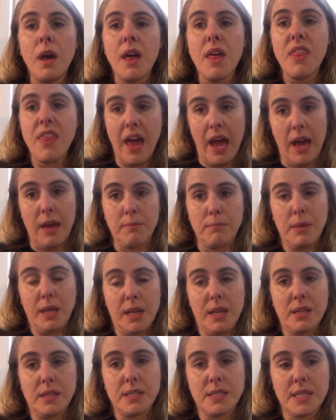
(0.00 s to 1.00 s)
that
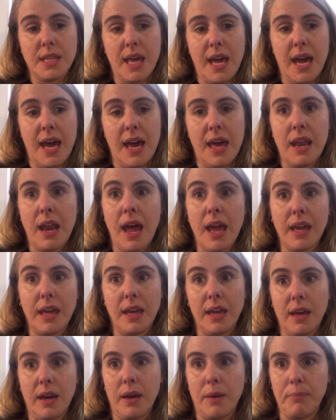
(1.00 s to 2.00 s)
means that I
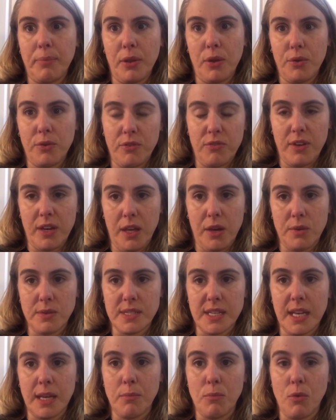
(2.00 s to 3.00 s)
can't upload
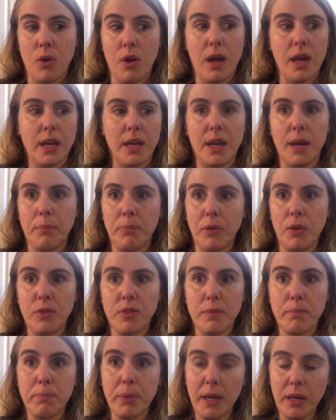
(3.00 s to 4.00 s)
videos anymore. I can
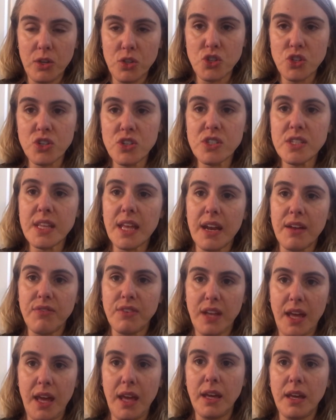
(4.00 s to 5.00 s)
upload the pictures that
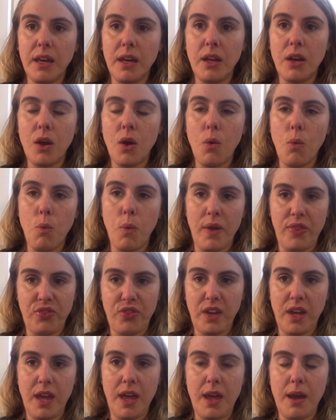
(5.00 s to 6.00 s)
I've taken with
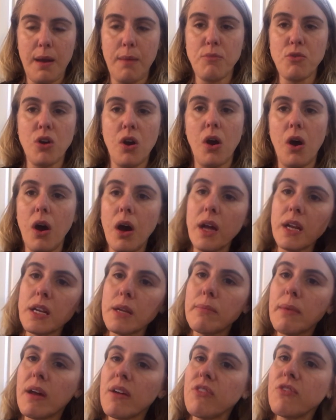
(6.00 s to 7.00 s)
the camera
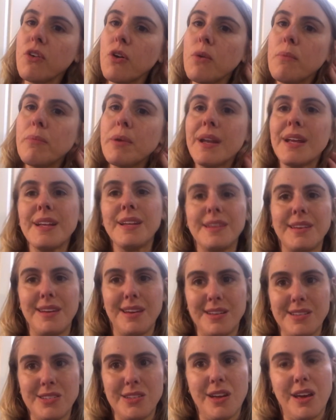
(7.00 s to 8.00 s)
onto my phone, but it
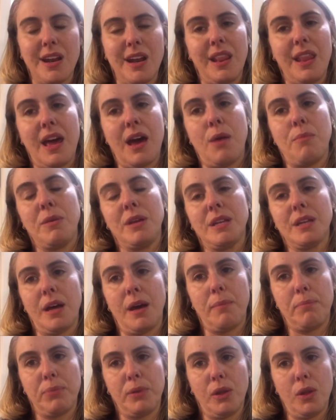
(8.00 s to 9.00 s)
does not allow me to
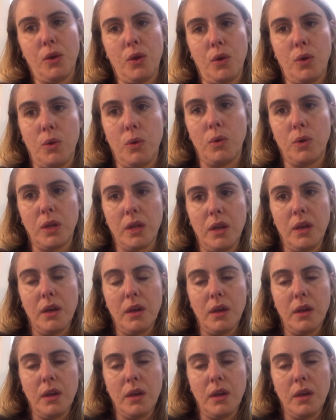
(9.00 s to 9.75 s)
upload